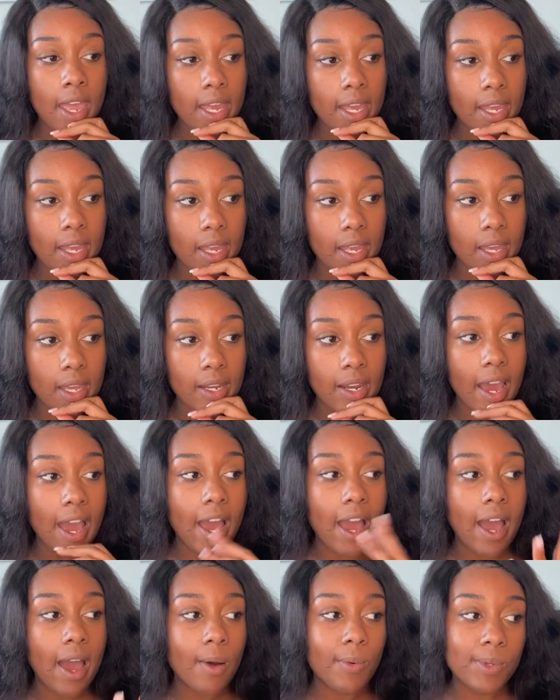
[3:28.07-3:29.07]
and
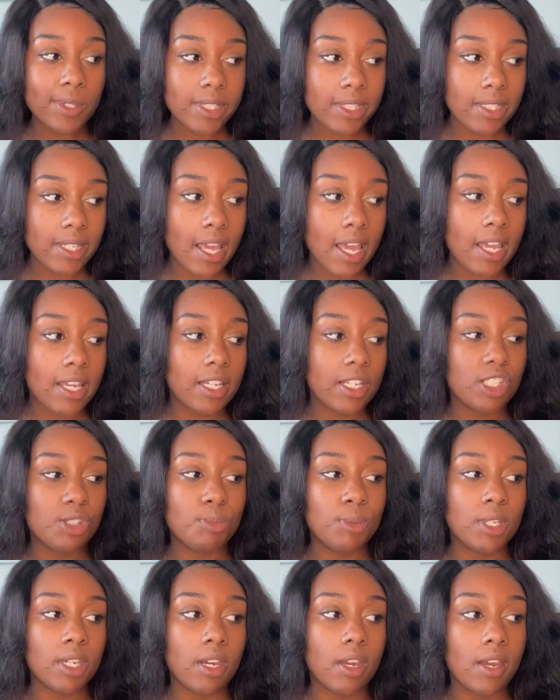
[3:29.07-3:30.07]
I would say it's
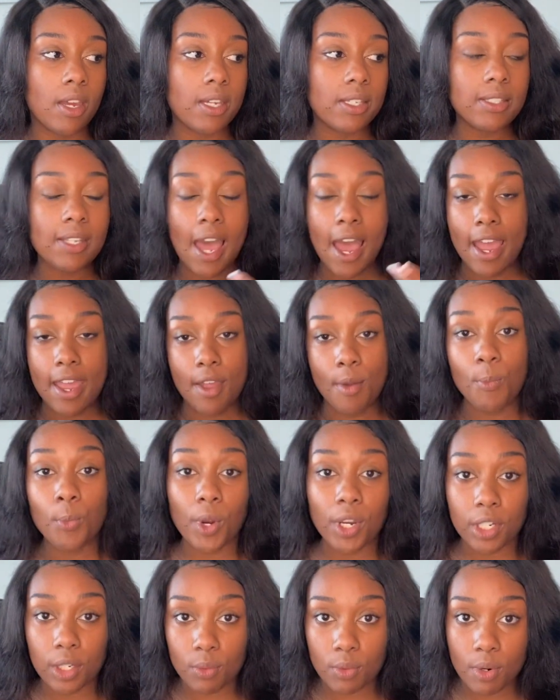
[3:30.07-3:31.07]
because I am
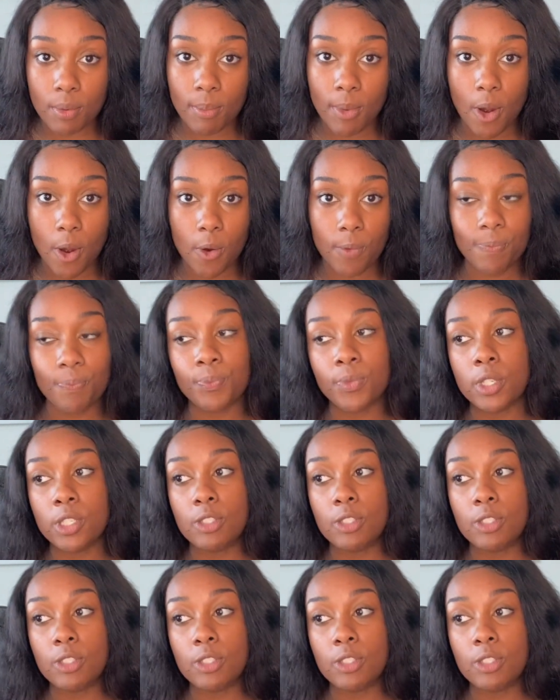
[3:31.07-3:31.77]
working remote,